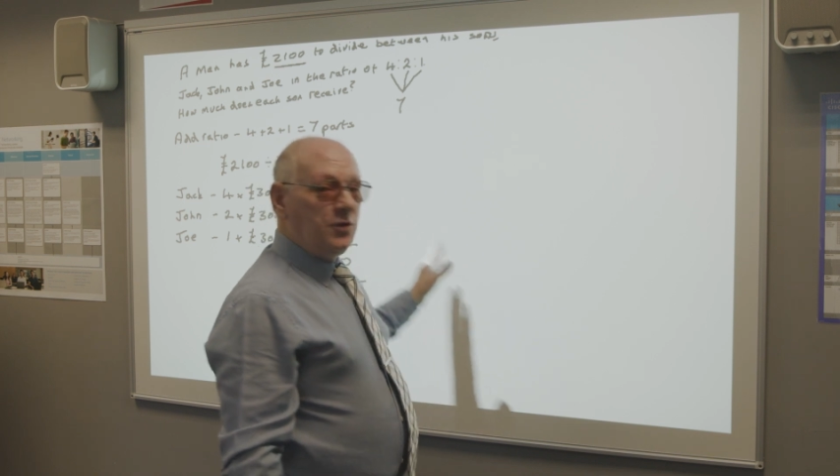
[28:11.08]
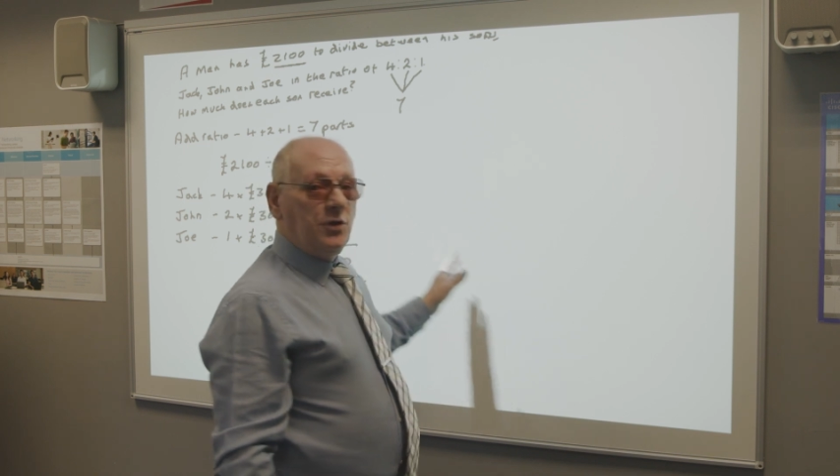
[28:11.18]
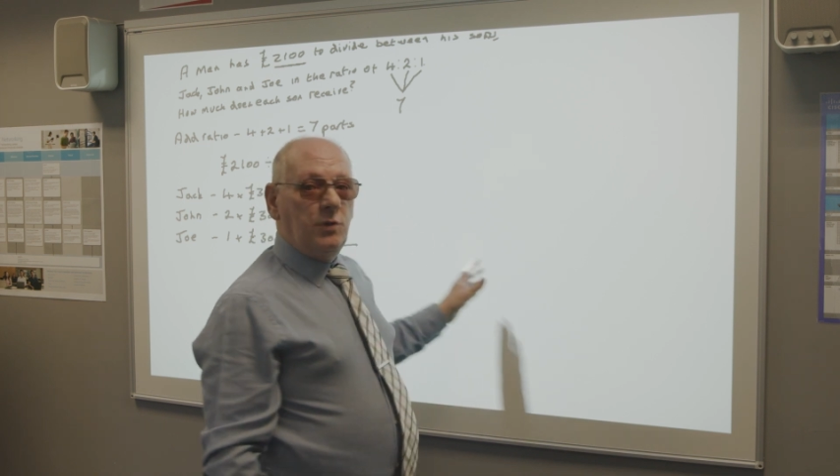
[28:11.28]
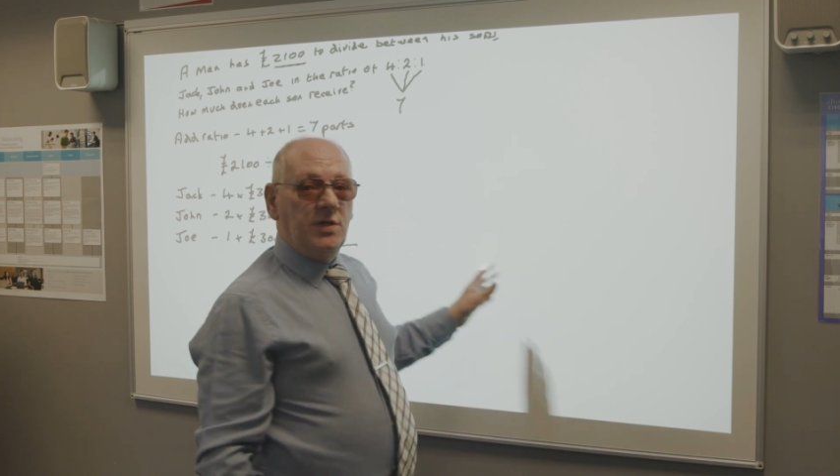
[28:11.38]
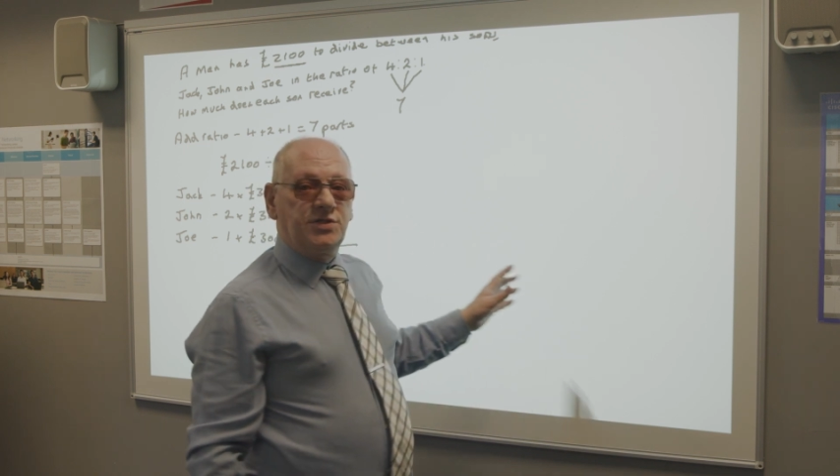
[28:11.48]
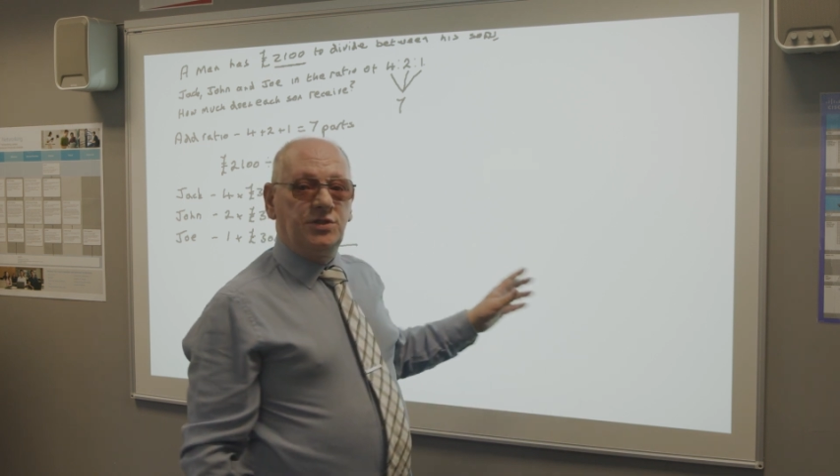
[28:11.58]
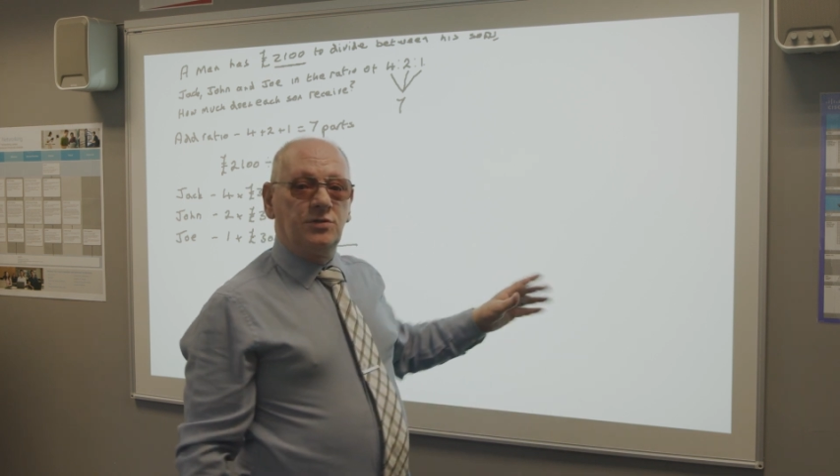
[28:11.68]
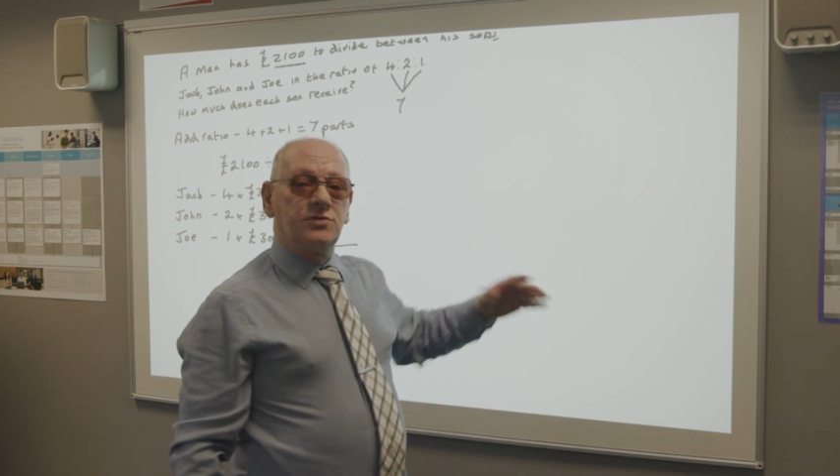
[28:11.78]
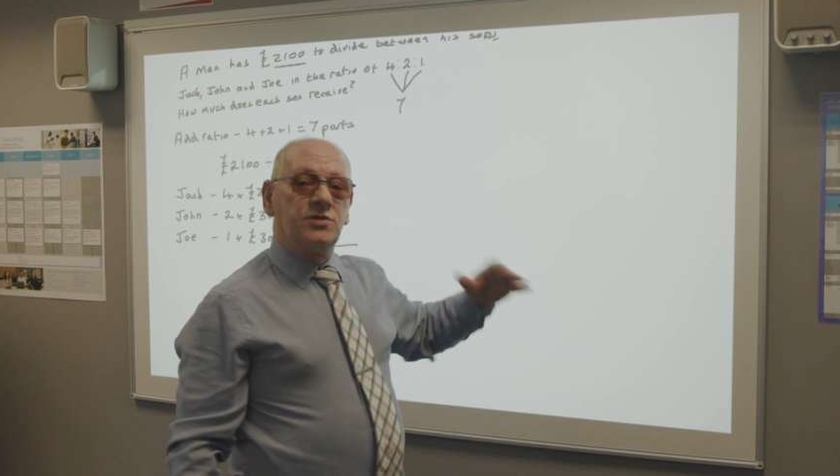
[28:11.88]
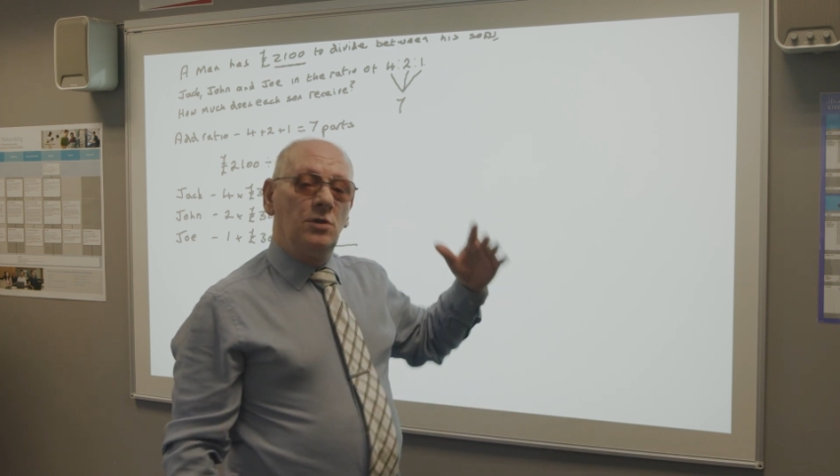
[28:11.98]
at the
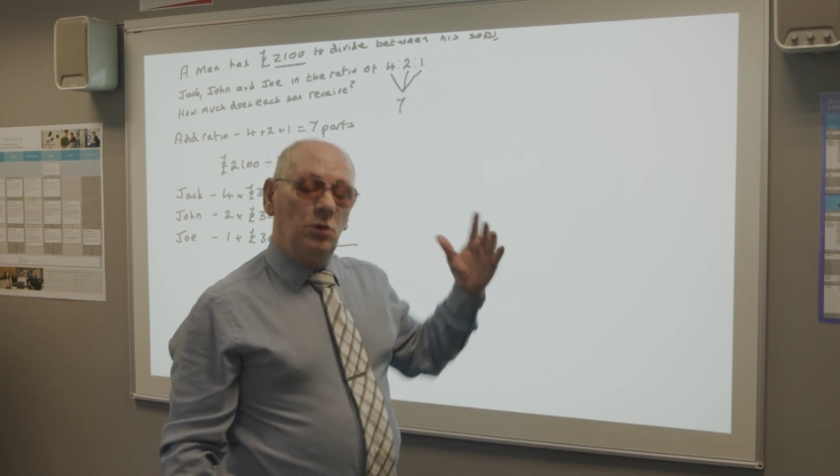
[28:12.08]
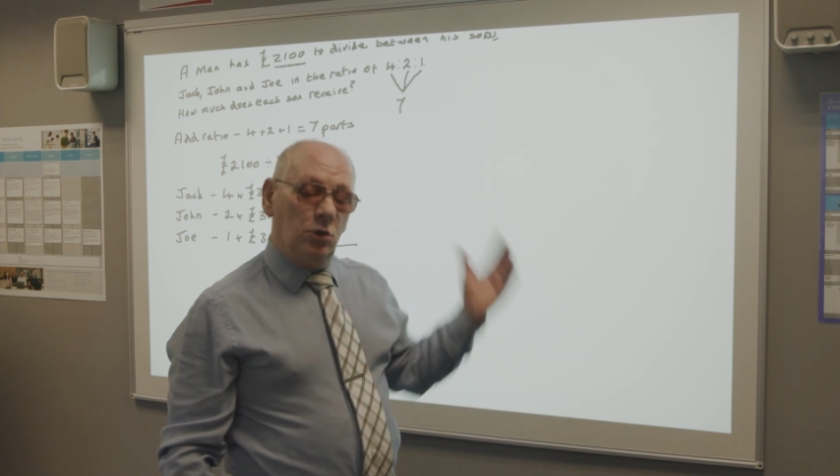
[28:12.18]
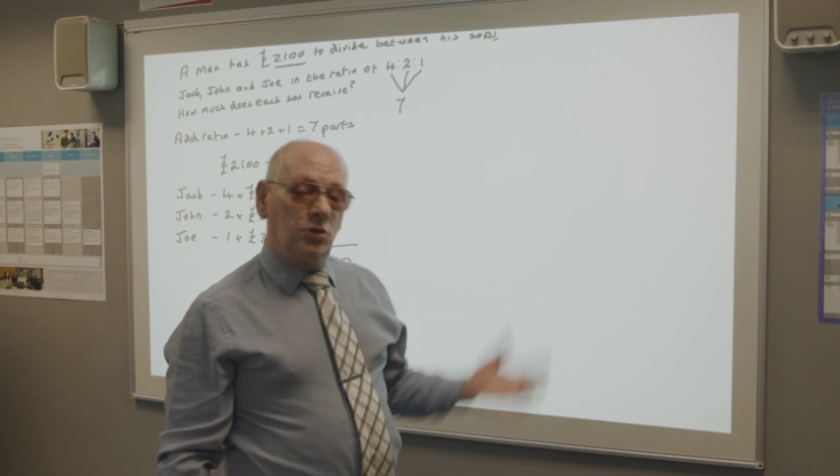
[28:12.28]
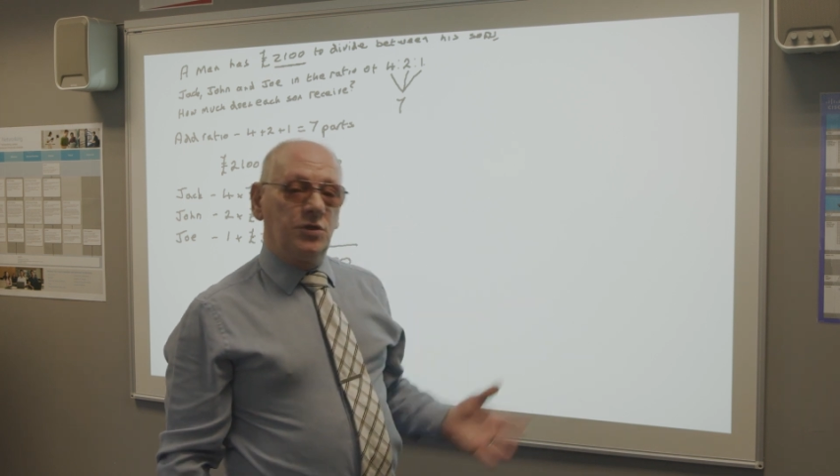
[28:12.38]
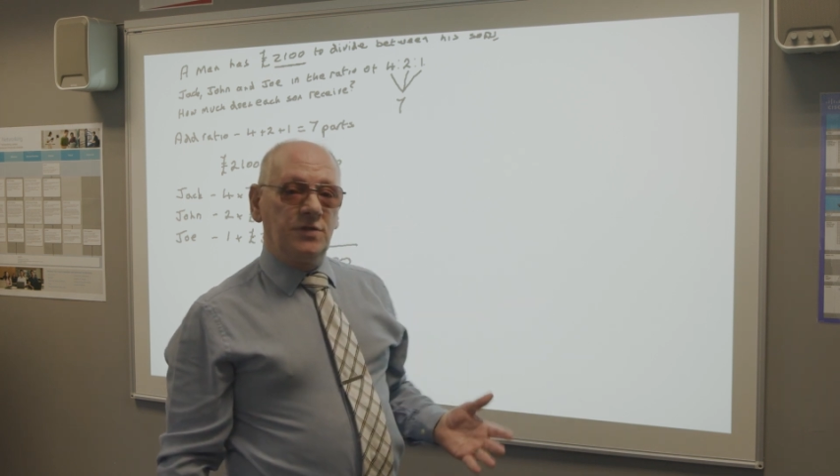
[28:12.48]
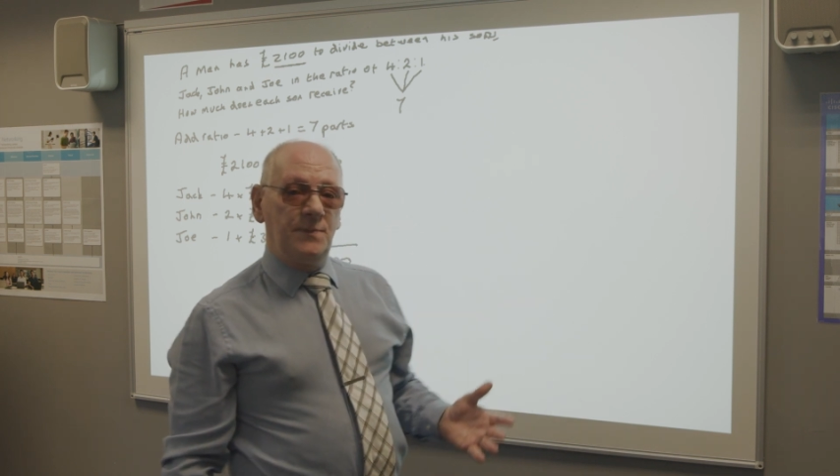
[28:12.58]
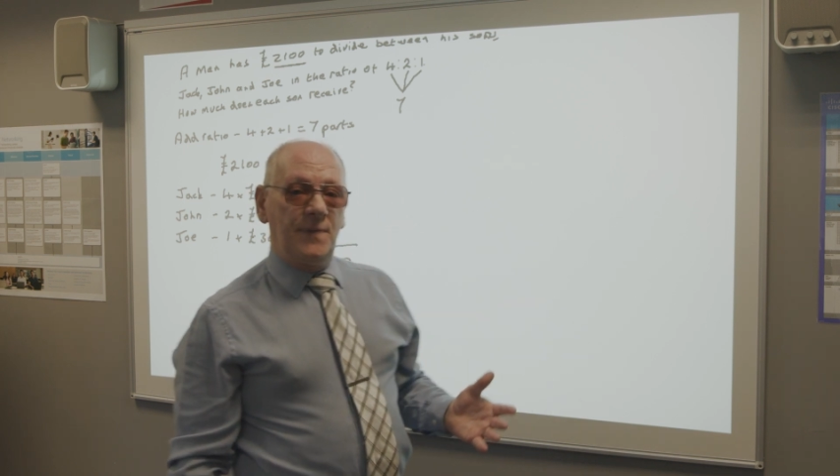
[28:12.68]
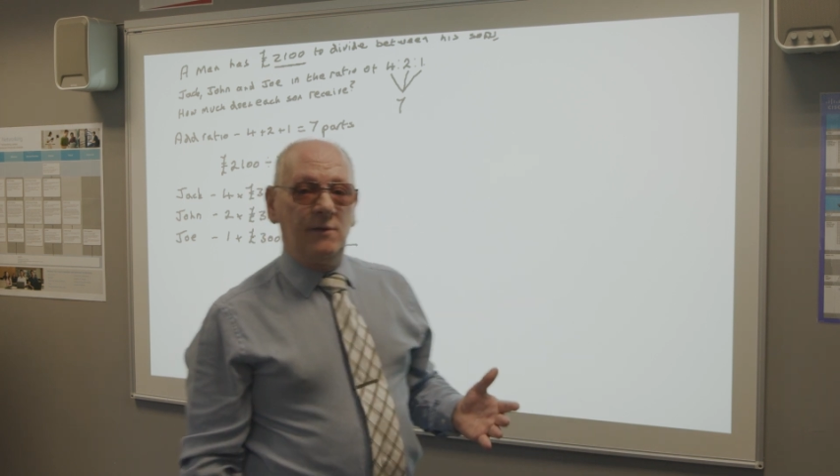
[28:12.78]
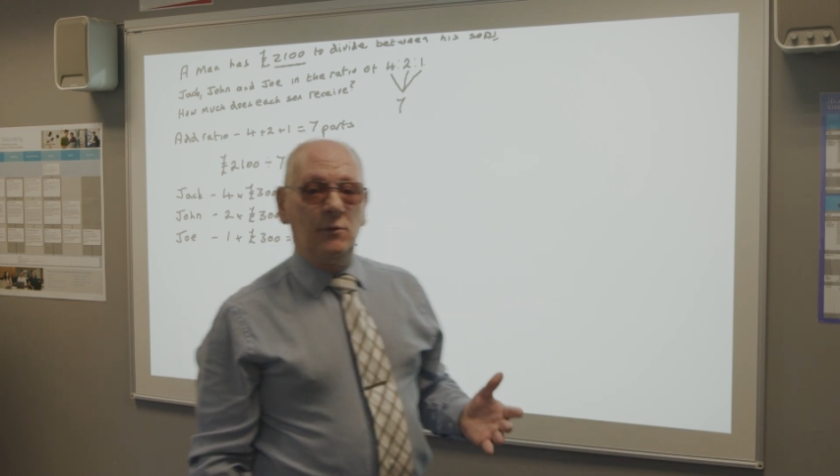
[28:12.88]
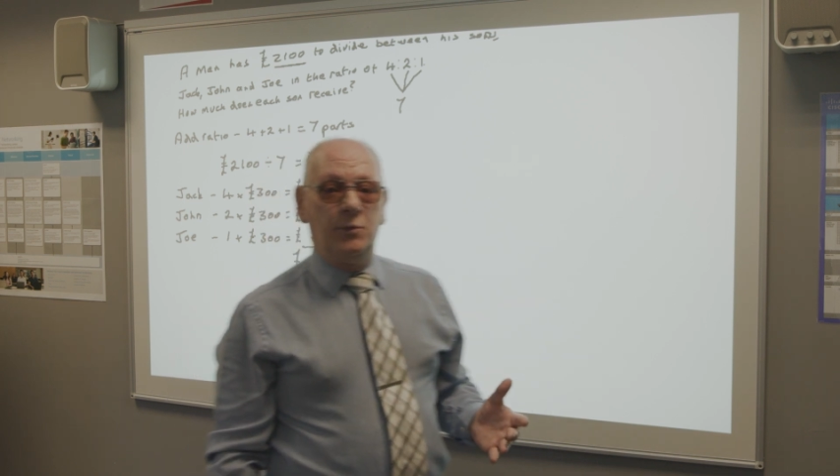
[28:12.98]
questions, look at the
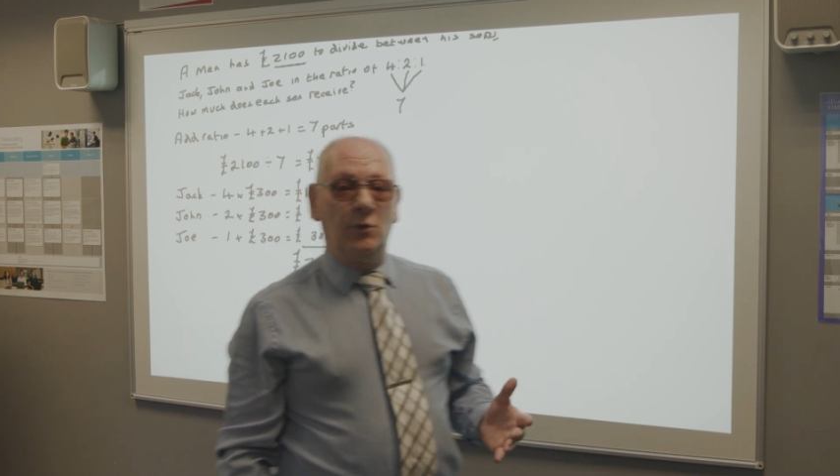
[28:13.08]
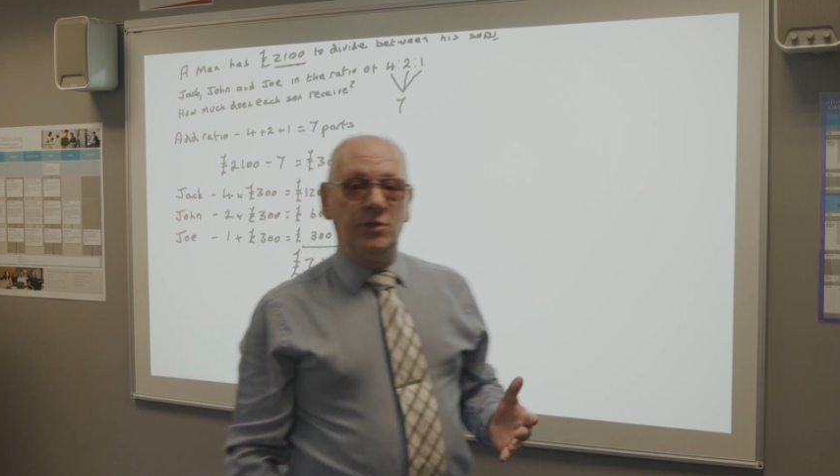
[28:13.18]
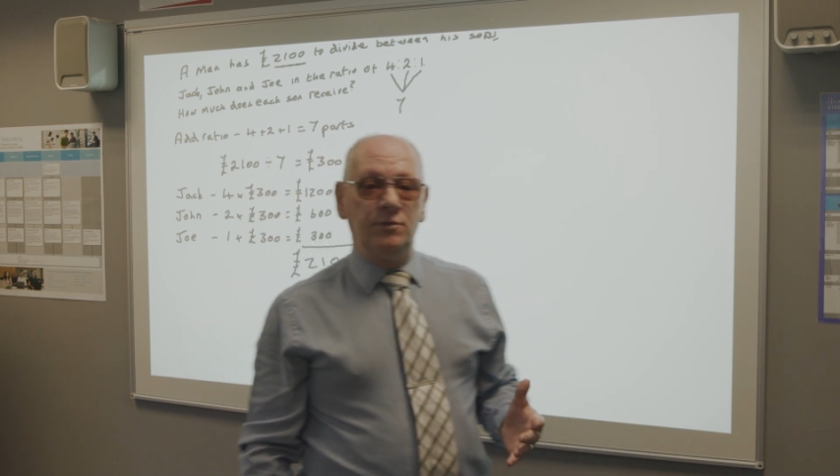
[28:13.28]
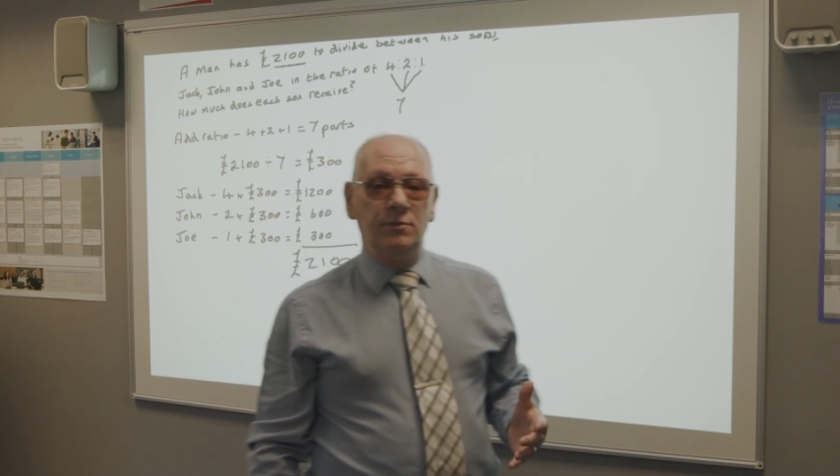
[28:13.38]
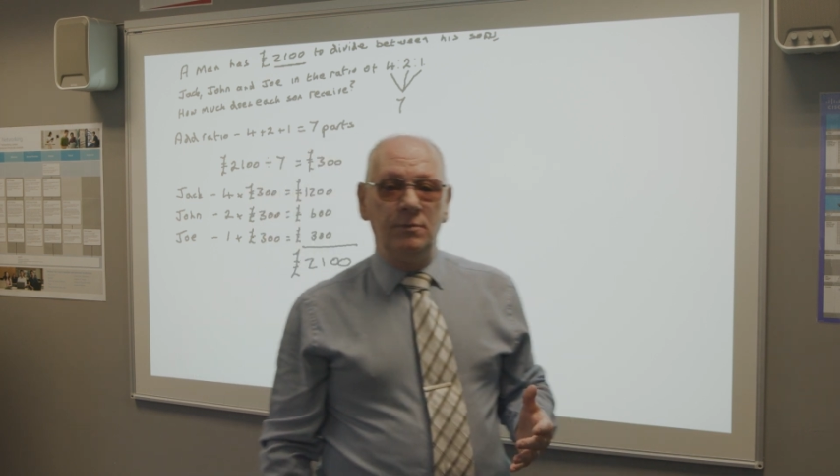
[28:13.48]
PowerPoint,